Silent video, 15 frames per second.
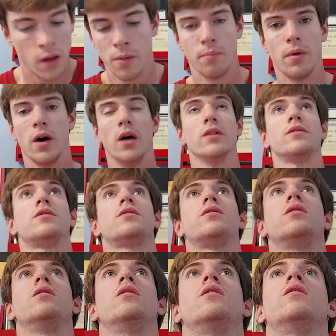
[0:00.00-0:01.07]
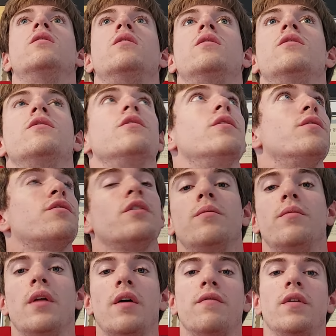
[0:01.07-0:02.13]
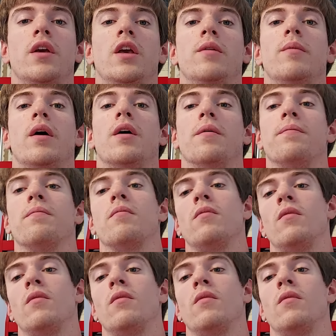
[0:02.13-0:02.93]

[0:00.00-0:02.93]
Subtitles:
But send him that via email.